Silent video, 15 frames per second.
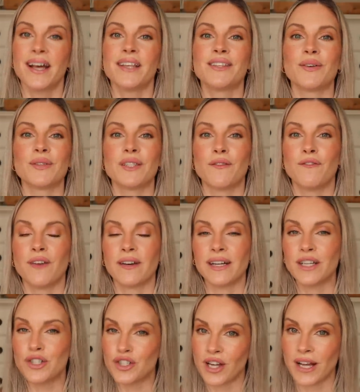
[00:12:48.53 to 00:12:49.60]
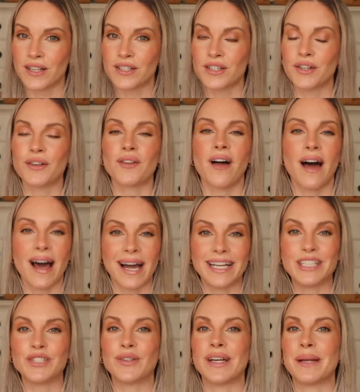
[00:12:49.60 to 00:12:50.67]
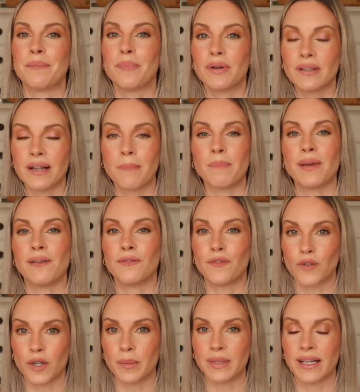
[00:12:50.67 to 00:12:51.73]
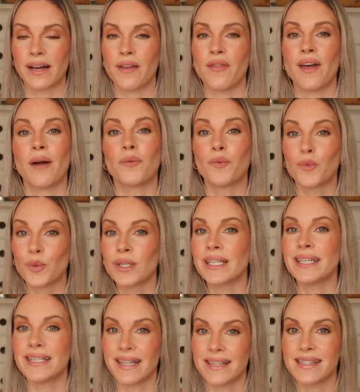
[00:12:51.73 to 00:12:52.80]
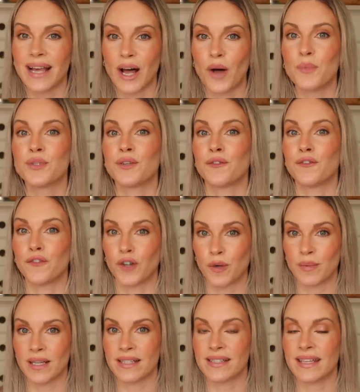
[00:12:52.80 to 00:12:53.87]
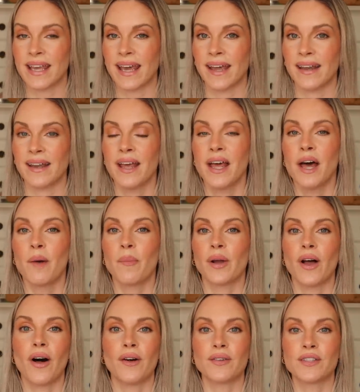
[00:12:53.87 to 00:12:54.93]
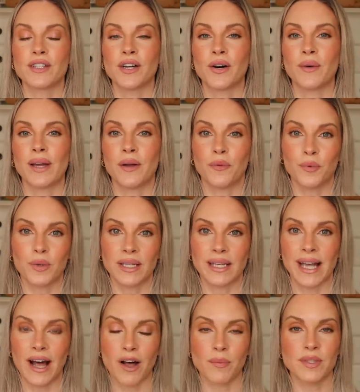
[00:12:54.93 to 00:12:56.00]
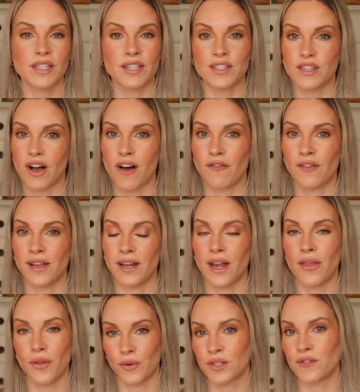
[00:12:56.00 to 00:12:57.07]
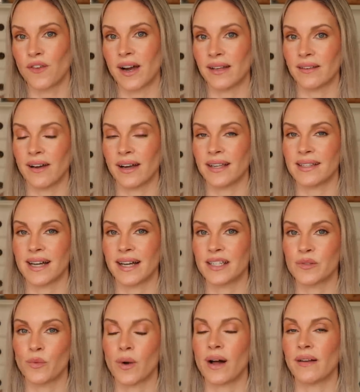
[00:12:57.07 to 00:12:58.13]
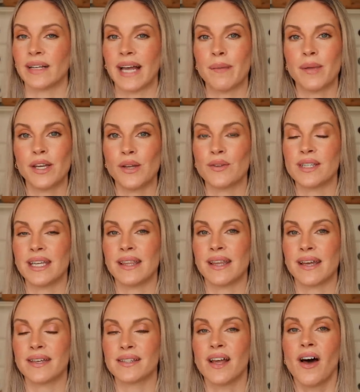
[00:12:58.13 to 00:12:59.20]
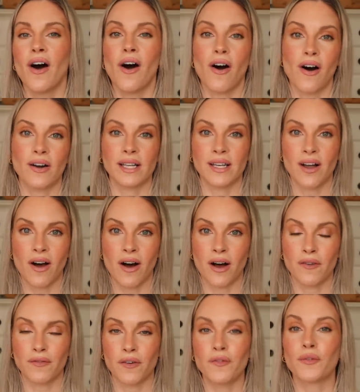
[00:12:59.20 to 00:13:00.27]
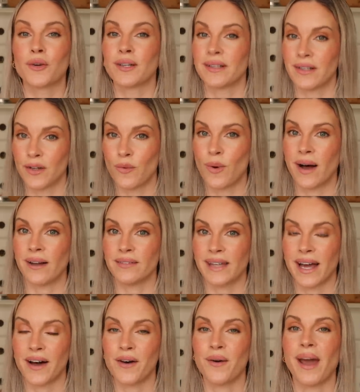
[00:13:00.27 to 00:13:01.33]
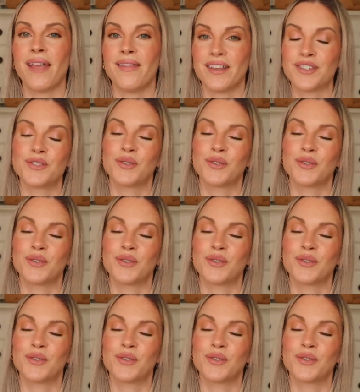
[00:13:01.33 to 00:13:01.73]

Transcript: So it's a very gentle, hydrating, plumping formula that really does help to firm the skin, but also it really helps to soften those fine lines as well. And I've been using this on and off for a little while now, and this